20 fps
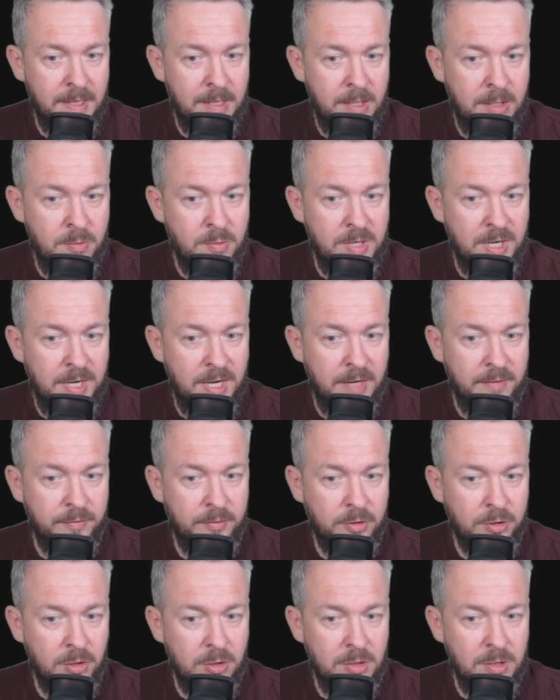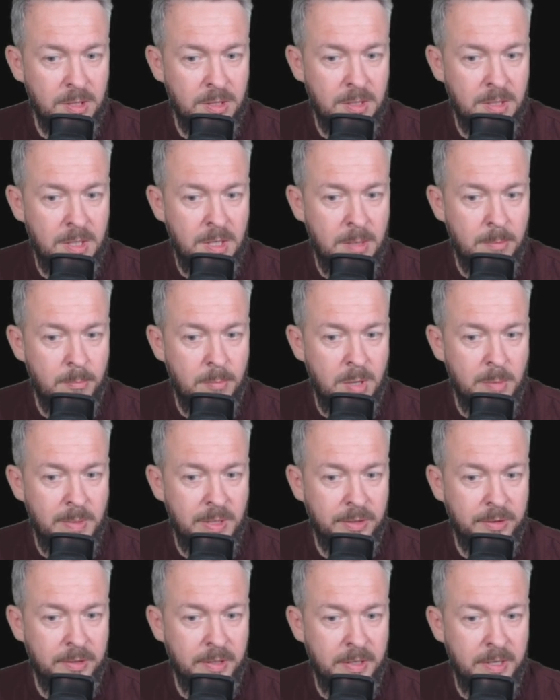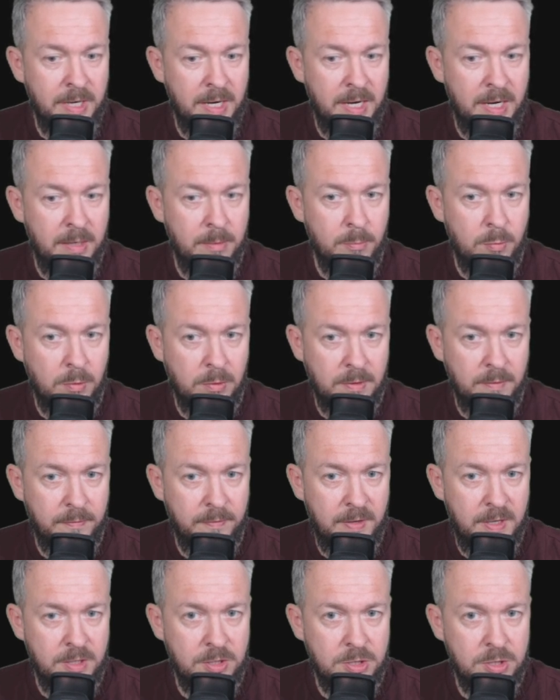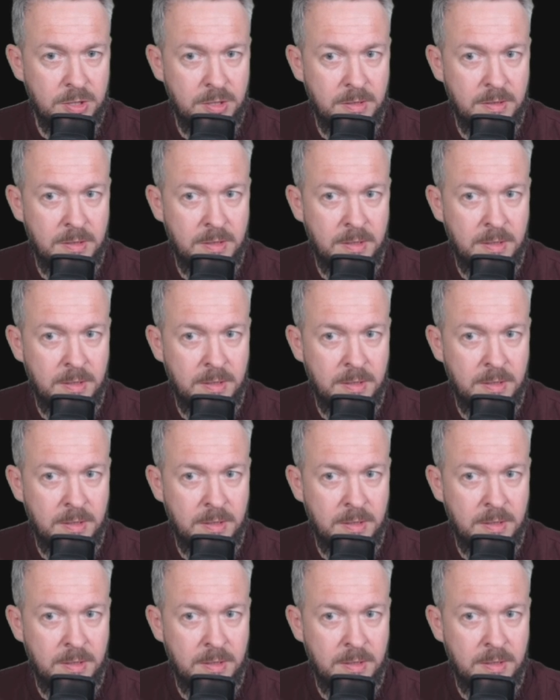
you can have toggle, momentary and multifunction.